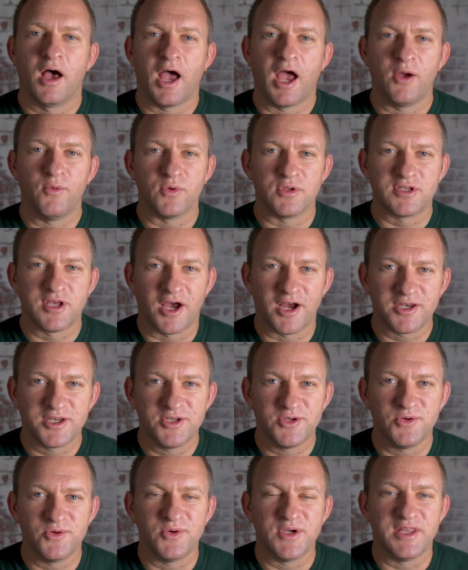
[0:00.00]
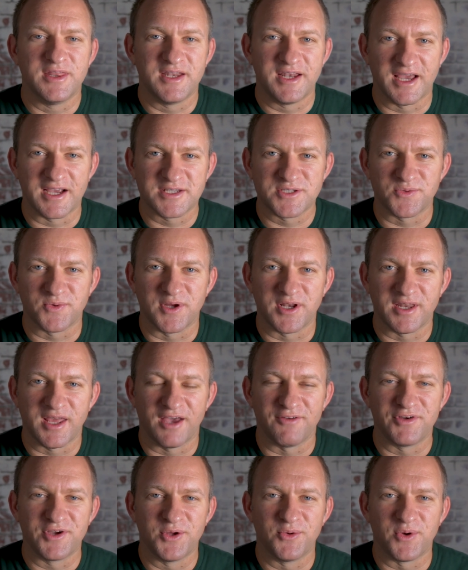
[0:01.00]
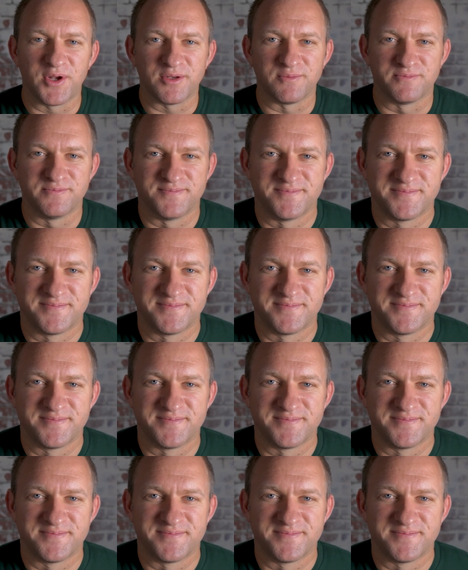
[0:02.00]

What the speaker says: I will talk to you in the next one. Have a good one.